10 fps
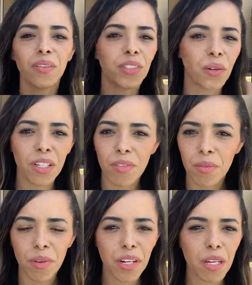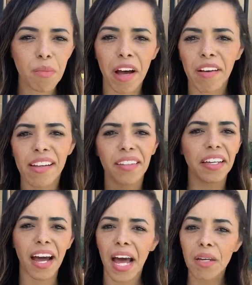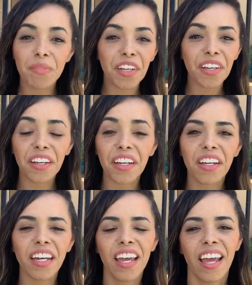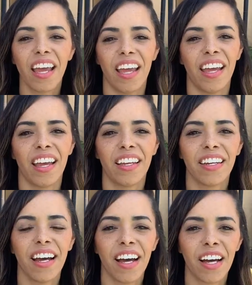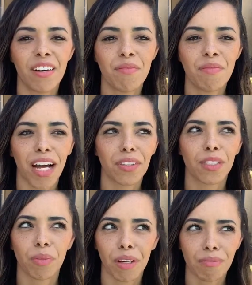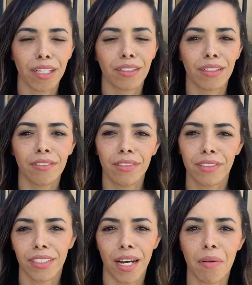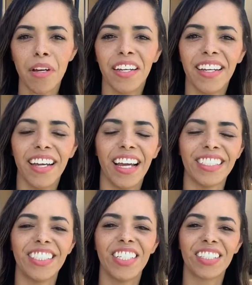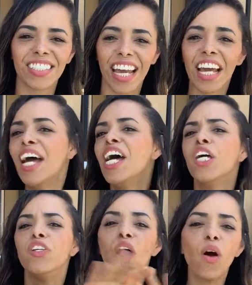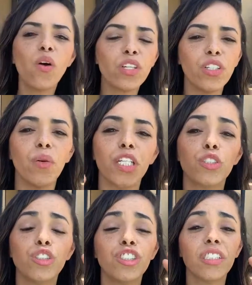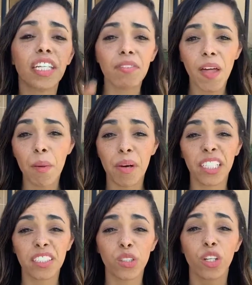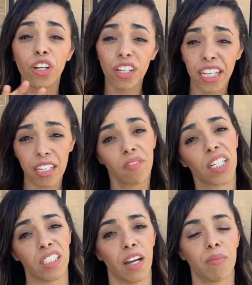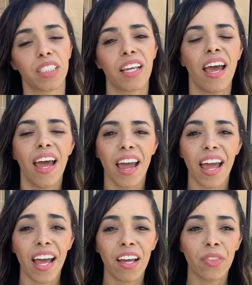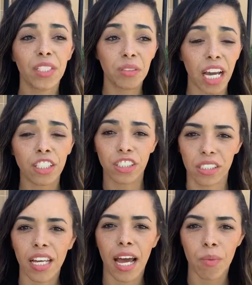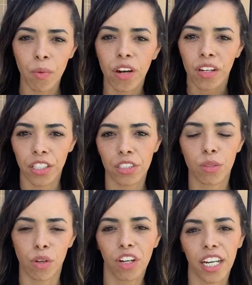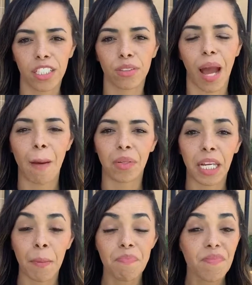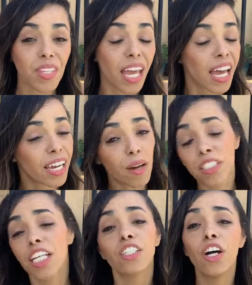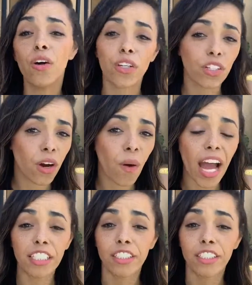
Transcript: don't even worry about it. Like, I'm good. And at this point I'm like, oh, I feel dumb. And she's like, no, you know what? You should give that money to the hurricane victims. And this was actually a time where, you know, some hurricanes were happening. And I was like, no, you know, I